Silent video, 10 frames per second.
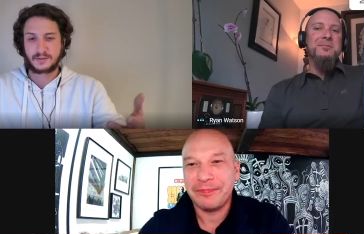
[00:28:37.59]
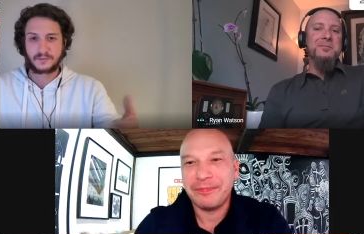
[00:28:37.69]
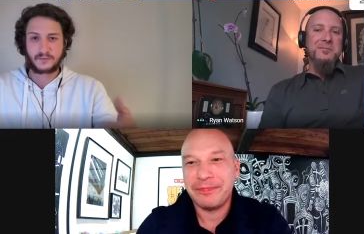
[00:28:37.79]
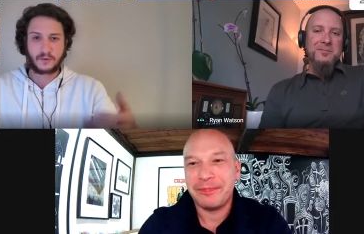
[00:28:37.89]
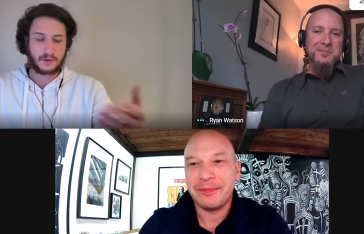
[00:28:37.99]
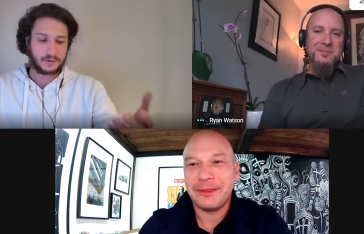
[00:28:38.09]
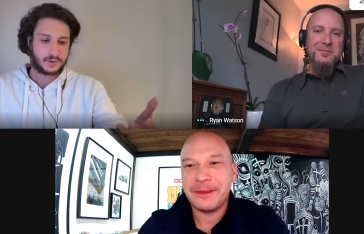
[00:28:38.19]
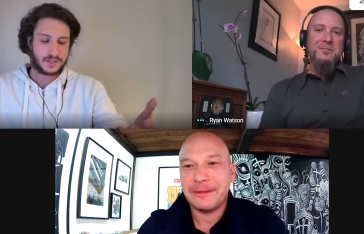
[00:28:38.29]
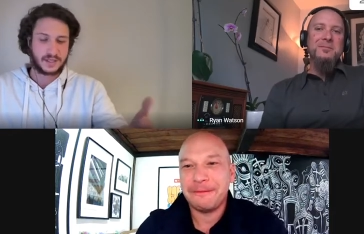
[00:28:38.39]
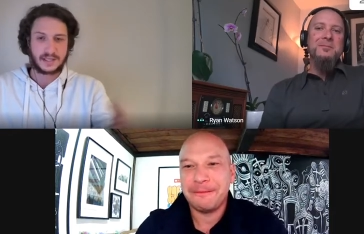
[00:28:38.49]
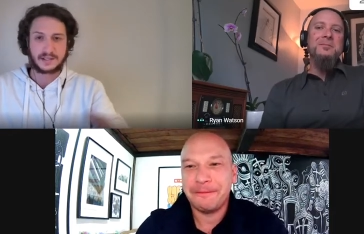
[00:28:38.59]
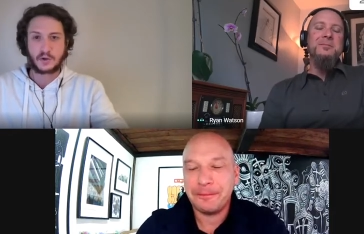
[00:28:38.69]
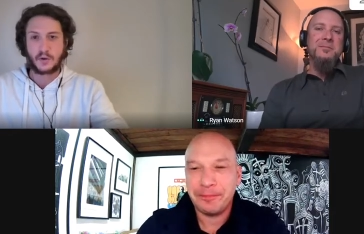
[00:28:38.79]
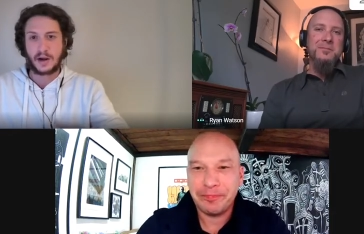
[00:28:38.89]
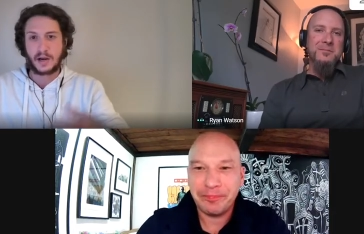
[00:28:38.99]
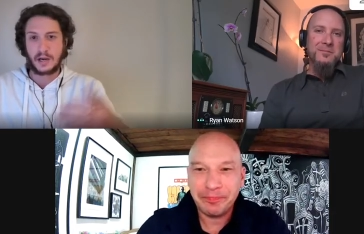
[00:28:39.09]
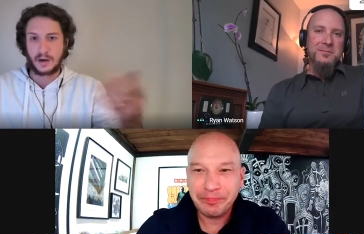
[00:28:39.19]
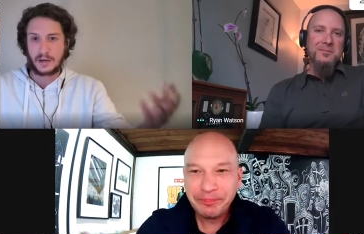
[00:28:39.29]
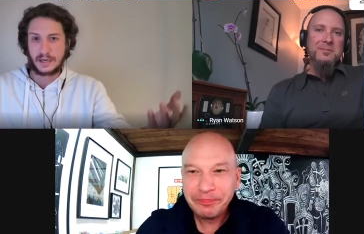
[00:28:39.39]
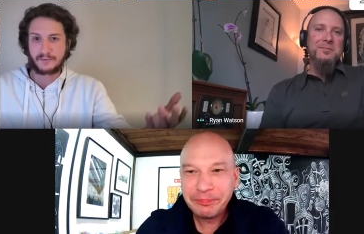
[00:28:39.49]
Speaker 1: for to see that you are
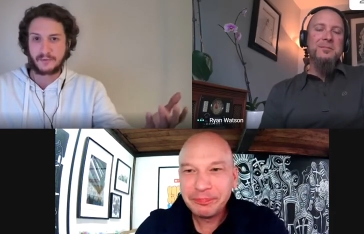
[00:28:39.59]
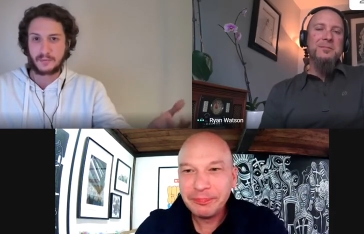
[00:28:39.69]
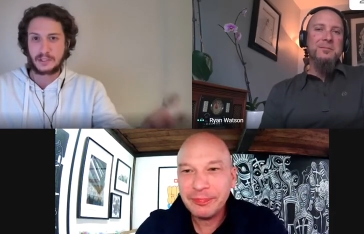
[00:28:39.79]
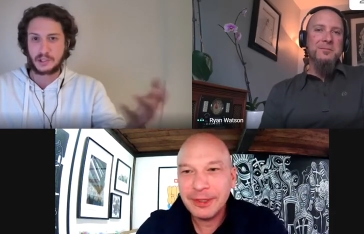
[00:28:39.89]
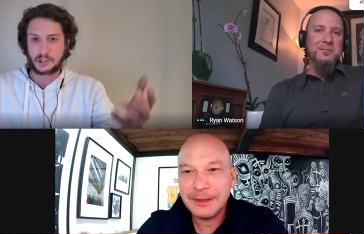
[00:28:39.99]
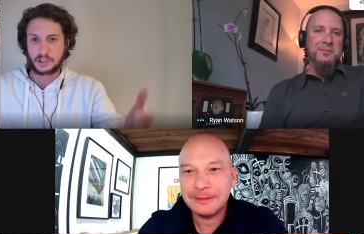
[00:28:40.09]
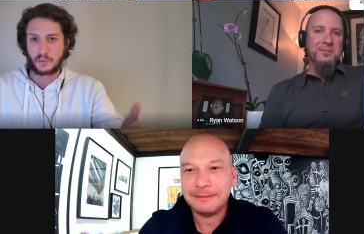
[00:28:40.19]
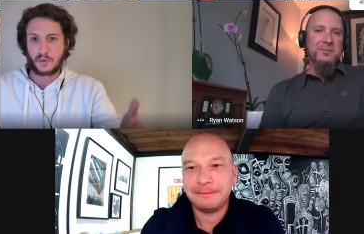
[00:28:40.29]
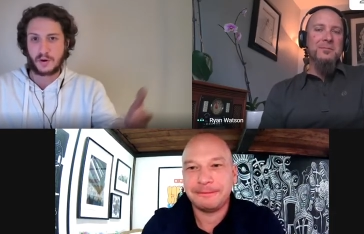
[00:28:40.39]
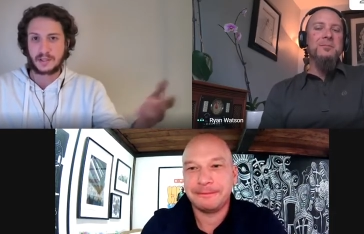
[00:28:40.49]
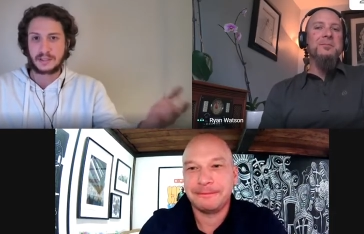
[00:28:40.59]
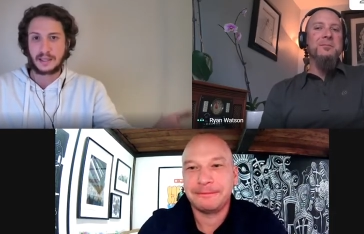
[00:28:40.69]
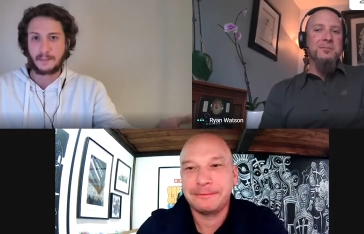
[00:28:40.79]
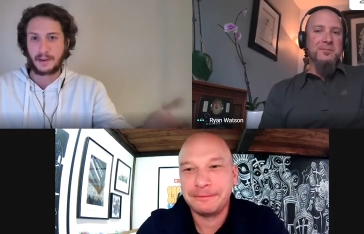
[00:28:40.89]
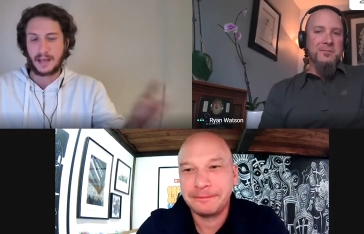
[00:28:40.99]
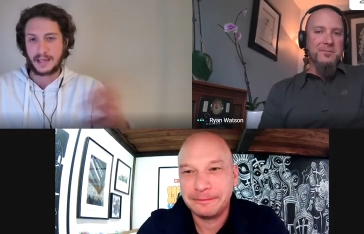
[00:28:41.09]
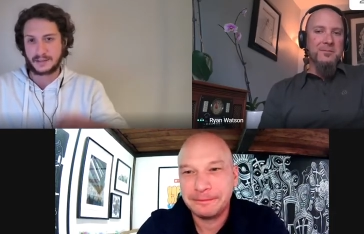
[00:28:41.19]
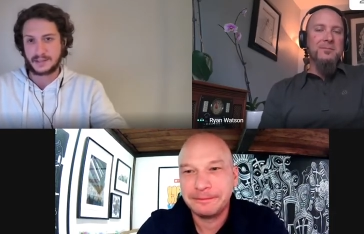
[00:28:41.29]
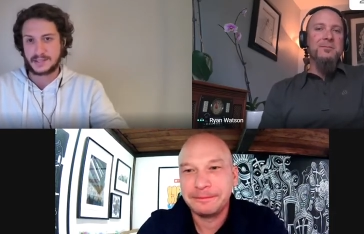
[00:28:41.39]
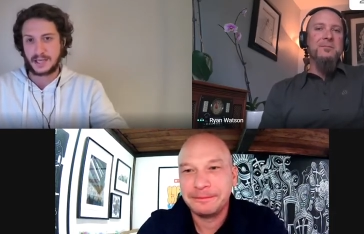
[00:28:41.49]
learning from digital world and applying
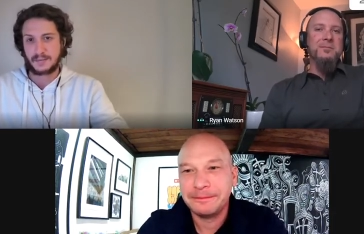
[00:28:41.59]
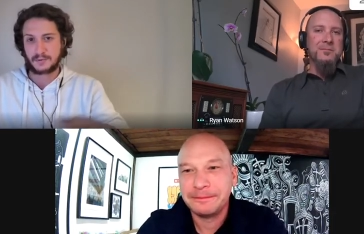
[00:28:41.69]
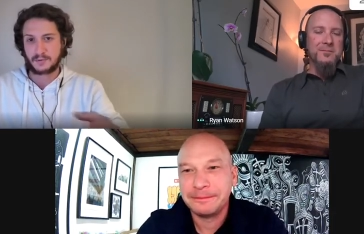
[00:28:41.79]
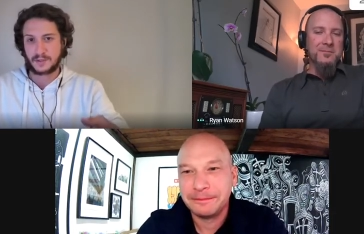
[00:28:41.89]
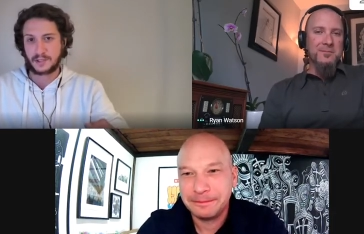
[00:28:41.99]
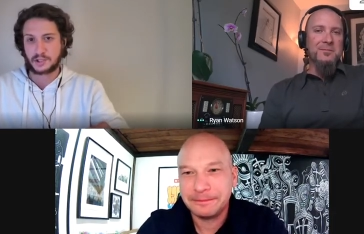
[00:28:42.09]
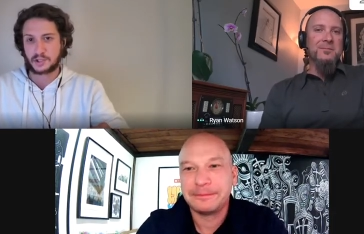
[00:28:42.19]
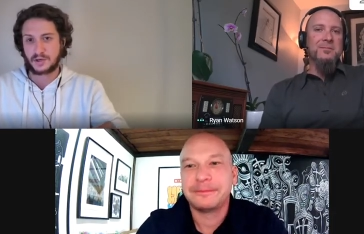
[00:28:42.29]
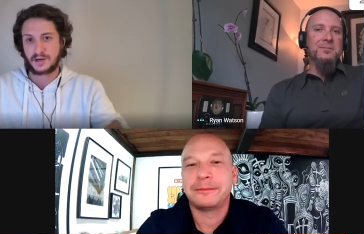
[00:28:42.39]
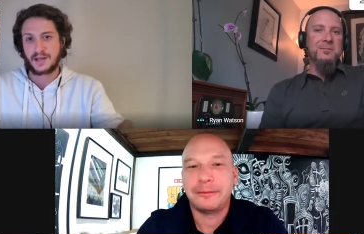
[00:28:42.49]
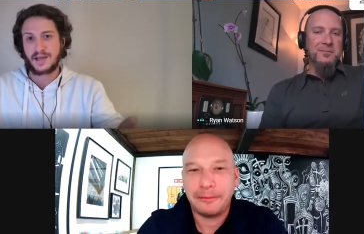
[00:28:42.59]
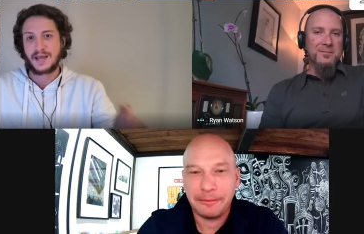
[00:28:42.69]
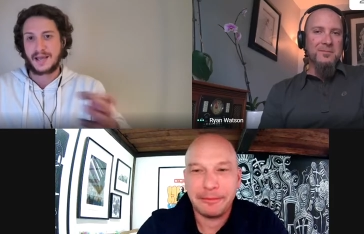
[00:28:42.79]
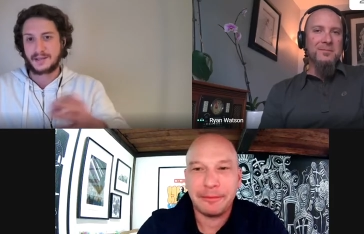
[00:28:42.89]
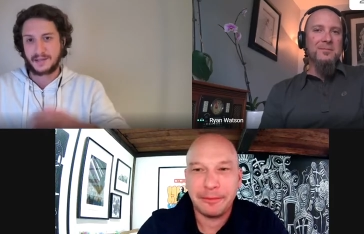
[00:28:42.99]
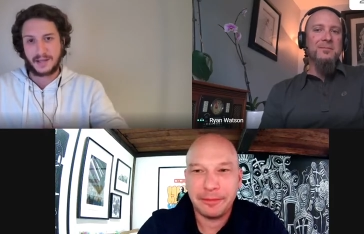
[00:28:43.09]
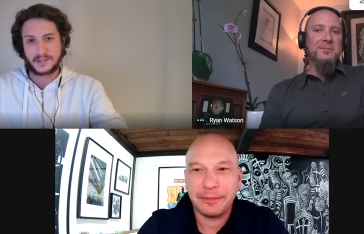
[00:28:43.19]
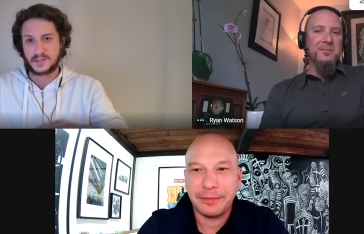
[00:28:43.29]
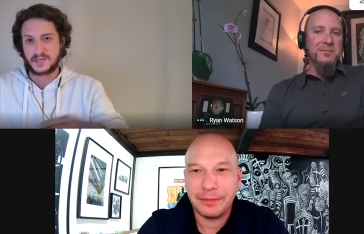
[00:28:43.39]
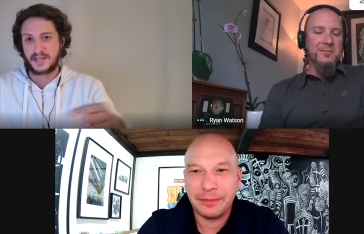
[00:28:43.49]
the same on traditional and as you
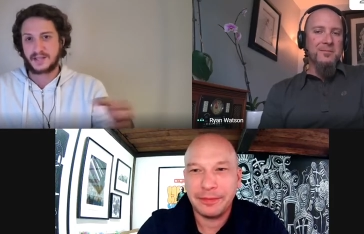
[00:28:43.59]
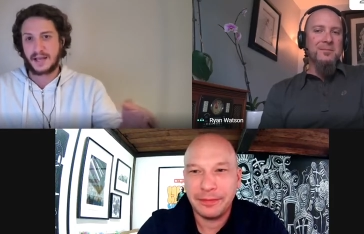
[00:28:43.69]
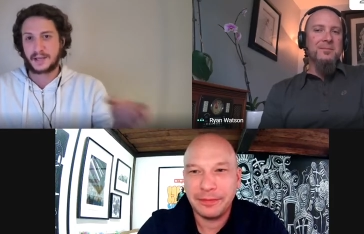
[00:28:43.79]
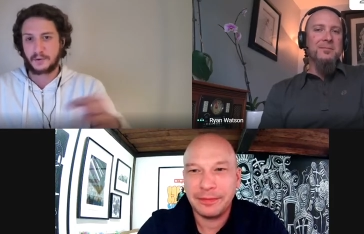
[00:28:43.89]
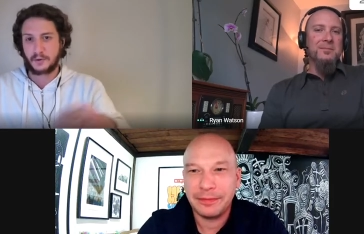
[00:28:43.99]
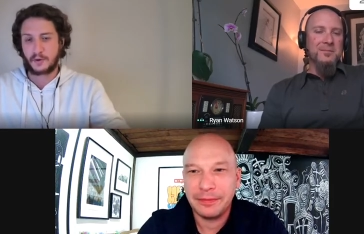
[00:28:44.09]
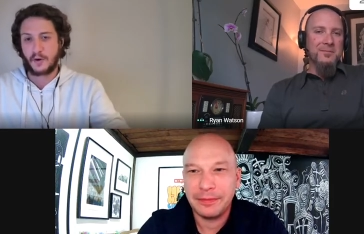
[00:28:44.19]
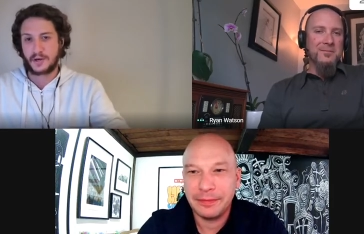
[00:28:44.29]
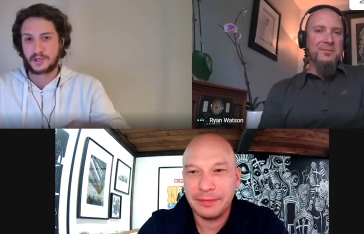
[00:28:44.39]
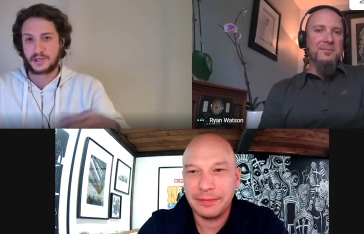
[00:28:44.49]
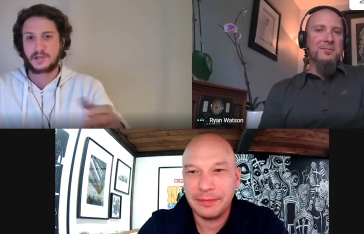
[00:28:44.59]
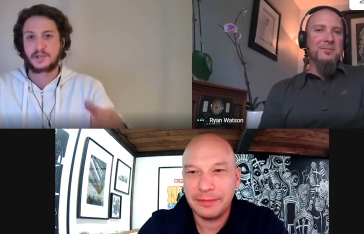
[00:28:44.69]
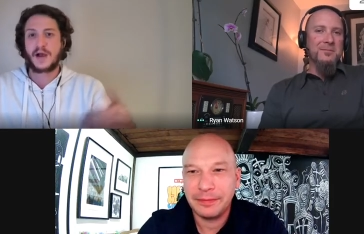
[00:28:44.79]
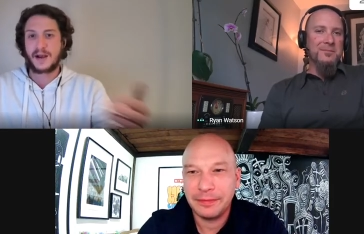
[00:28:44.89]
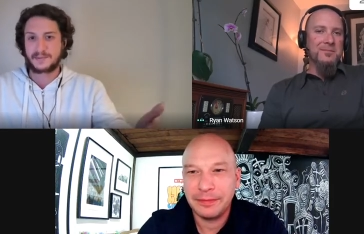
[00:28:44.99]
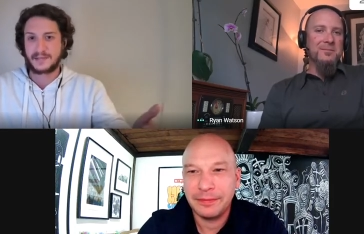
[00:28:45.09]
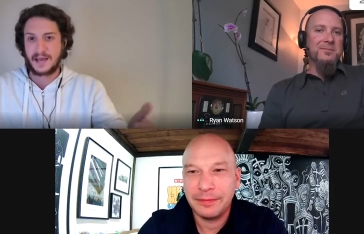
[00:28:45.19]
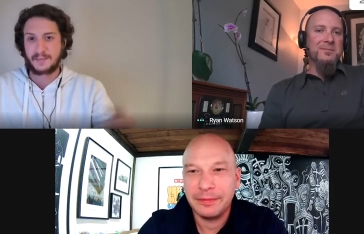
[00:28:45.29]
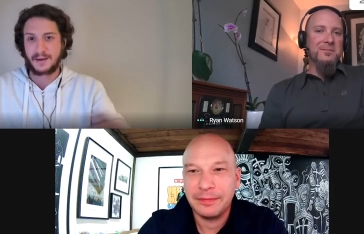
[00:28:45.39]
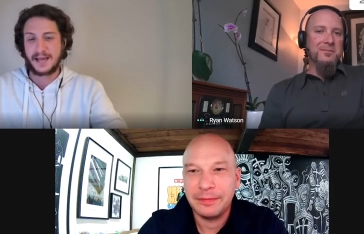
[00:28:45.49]
said like KnownOrigin you help
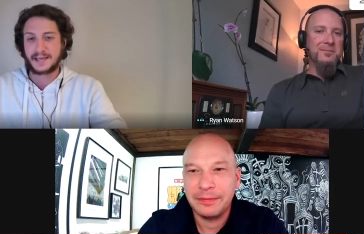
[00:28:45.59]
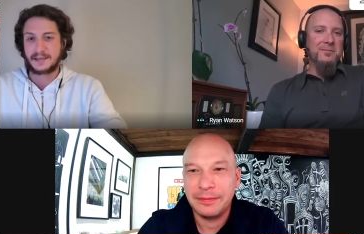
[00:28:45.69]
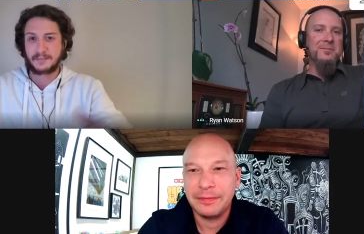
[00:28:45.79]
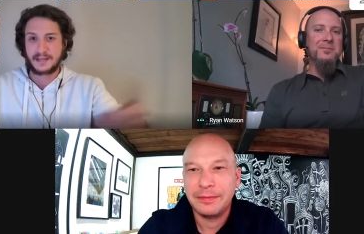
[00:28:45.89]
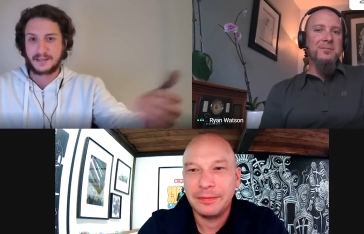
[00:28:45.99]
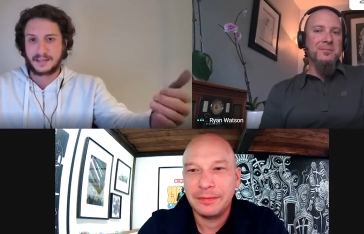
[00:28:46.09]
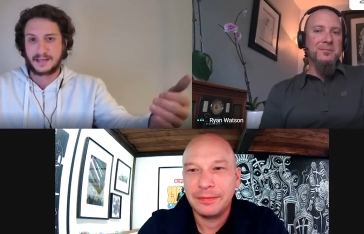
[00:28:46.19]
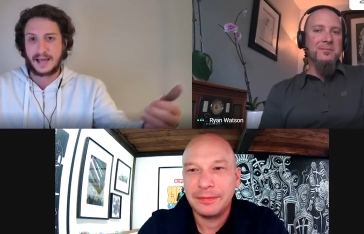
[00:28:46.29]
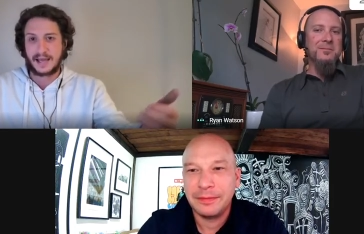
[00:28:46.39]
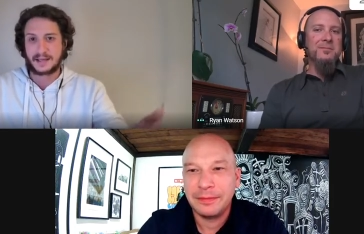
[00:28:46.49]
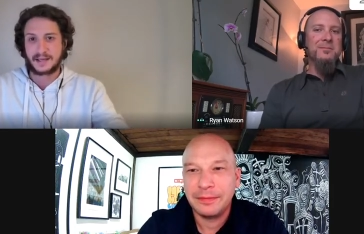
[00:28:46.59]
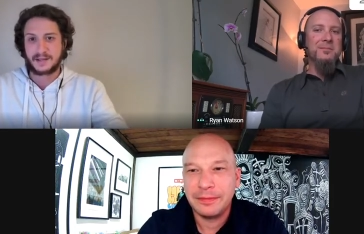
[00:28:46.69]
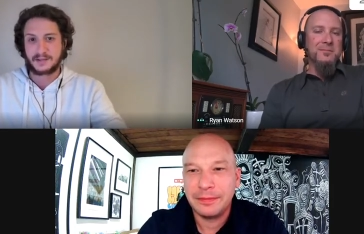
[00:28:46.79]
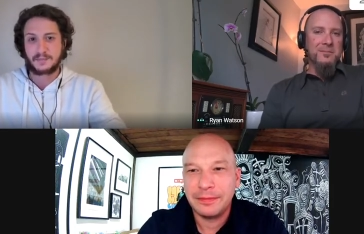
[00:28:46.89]
them like in building like the,